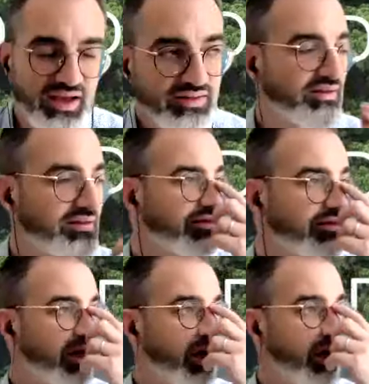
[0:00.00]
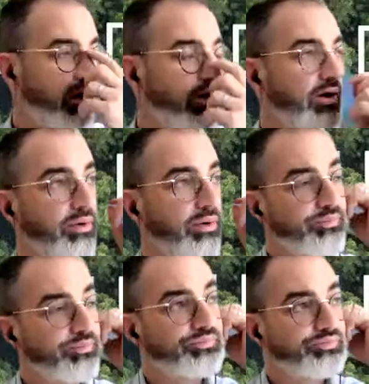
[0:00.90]
yes yes yes
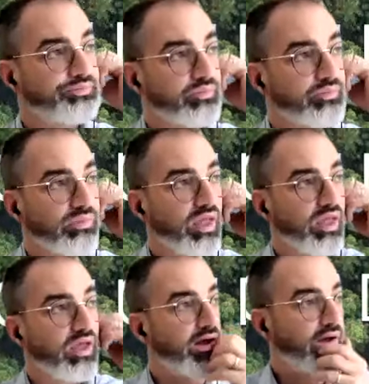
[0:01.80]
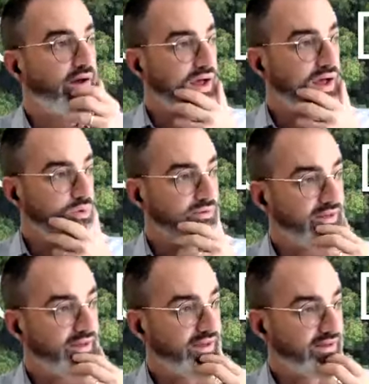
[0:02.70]
um, I, I would
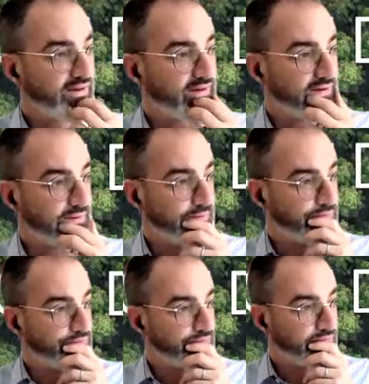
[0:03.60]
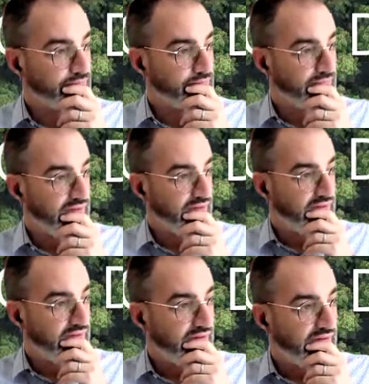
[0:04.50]
say um,
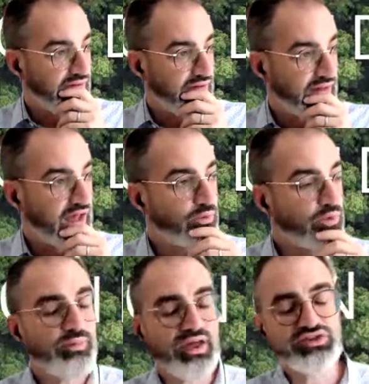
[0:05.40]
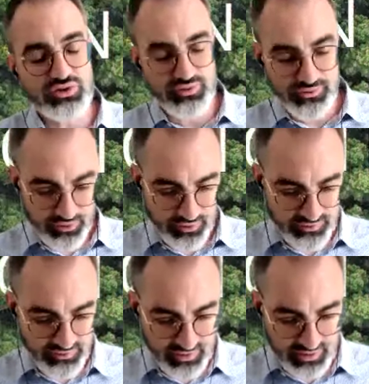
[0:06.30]
i would make sure
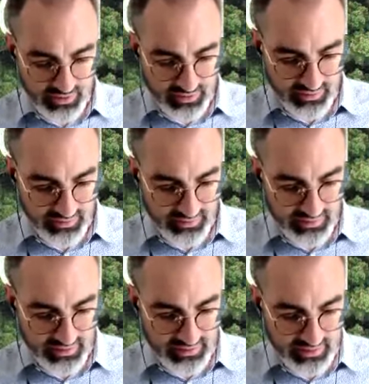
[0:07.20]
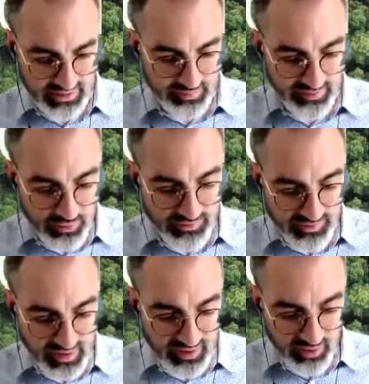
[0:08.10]
first uh, that before
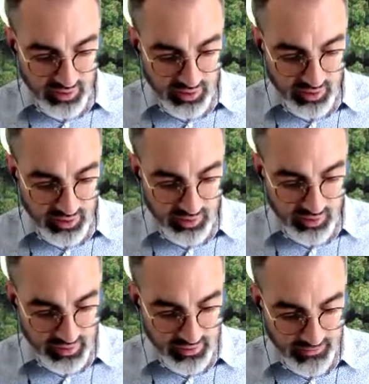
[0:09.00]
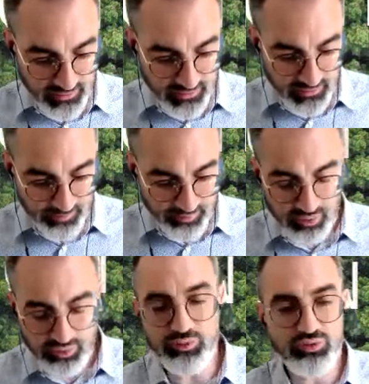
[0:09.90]
signing up um,
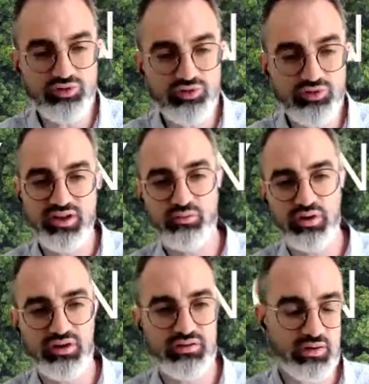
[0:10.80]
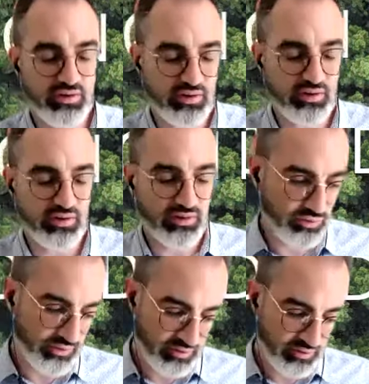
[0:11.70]
because obviously everyone is talking to you
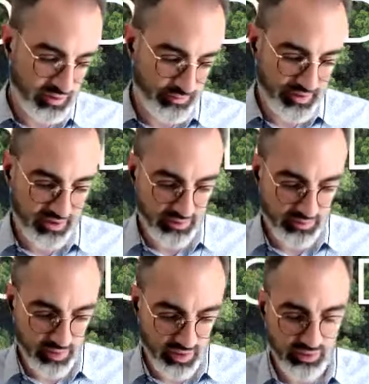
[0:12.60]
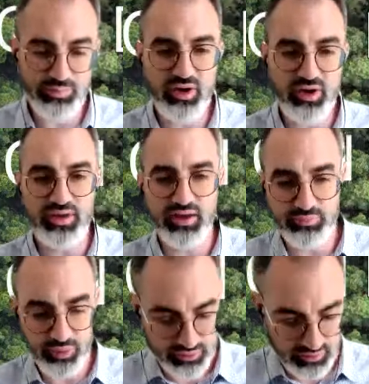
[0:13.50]
that sustainability is, is becoming
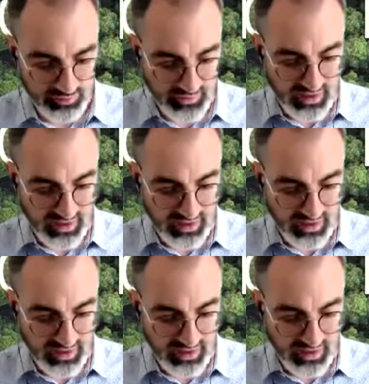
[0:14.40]
important